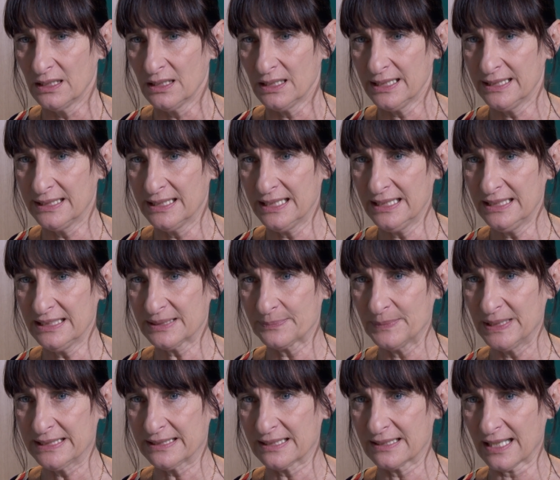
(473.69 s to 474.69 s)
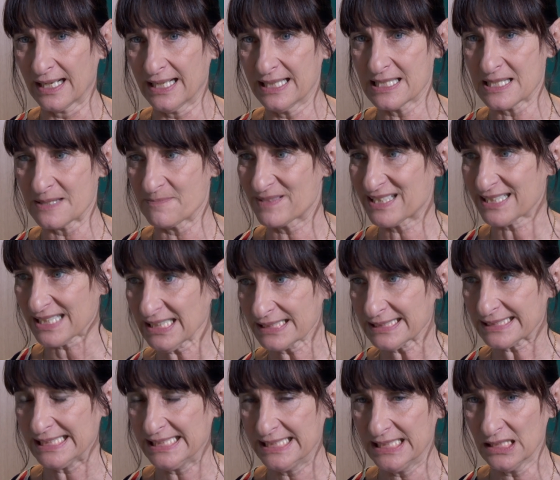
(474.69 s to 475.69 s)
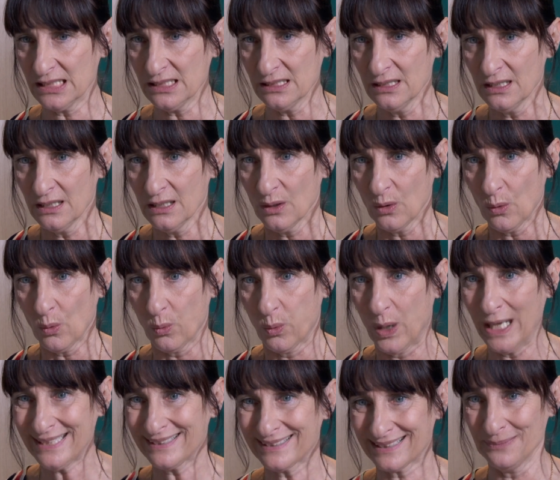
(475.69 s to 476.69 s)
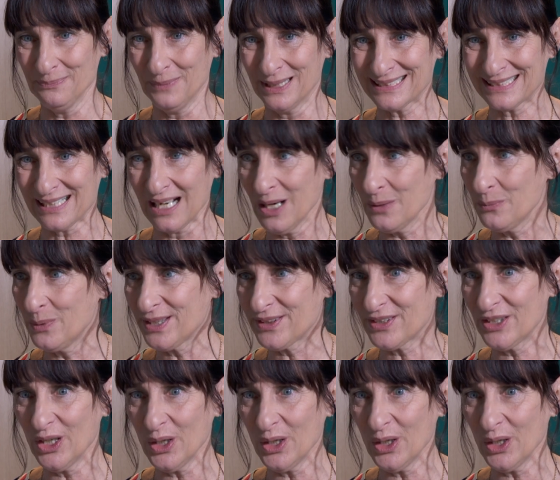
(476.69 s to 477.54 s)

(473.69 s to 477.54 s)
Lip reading: He needs me today and I'm sat here wasting my time with